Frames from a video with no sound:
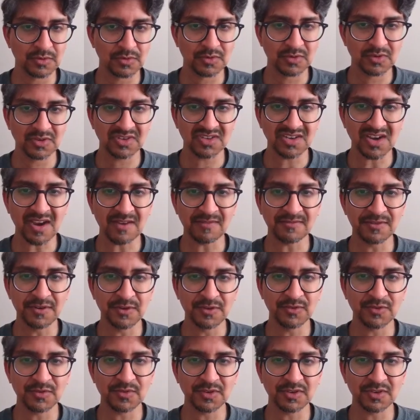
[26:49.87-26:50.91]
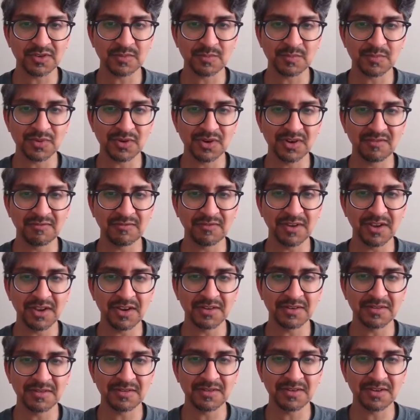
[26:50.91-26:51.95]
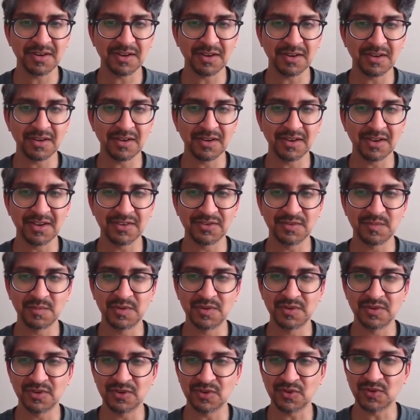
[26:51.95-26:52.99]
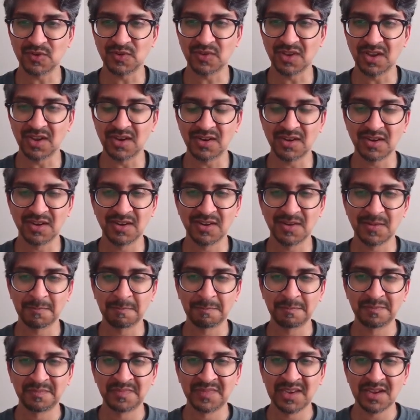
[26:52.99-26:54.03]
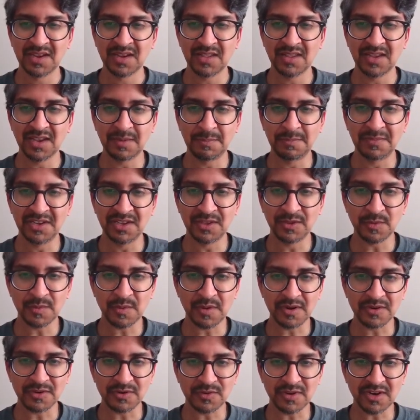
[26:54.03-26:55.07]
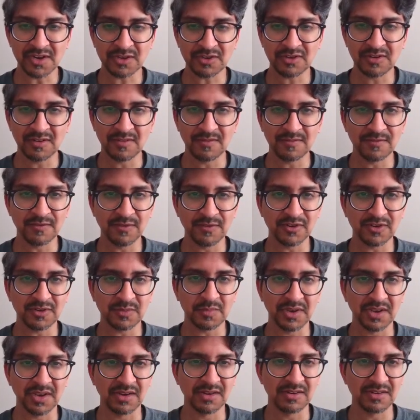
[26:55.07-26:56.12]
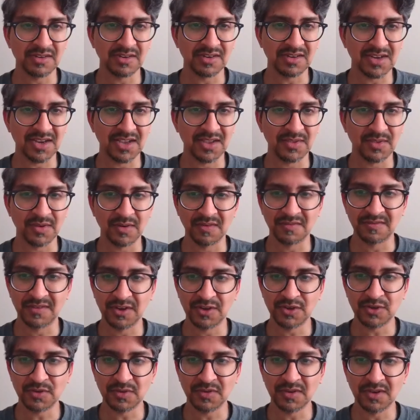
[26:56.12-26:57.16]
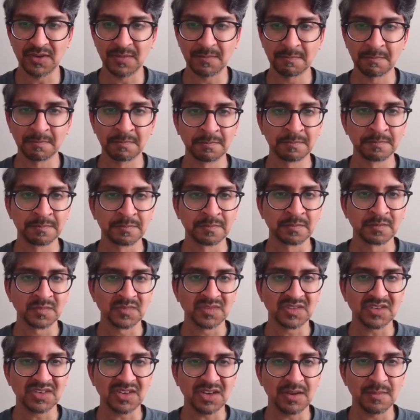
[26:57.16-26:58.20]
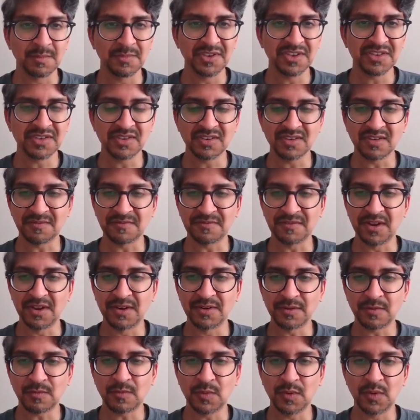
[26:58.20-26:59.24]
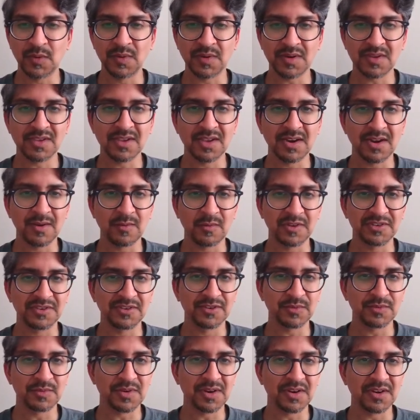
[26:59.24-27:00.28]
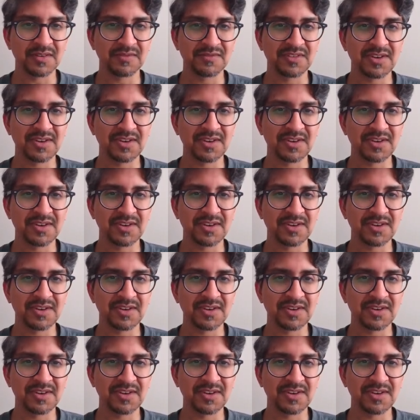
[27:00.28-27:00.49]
Staff notes was pretty fun. As a musician, that led me in the wrong direction at first, but did get there eventually. This is a fun quote that I wasn't aware of.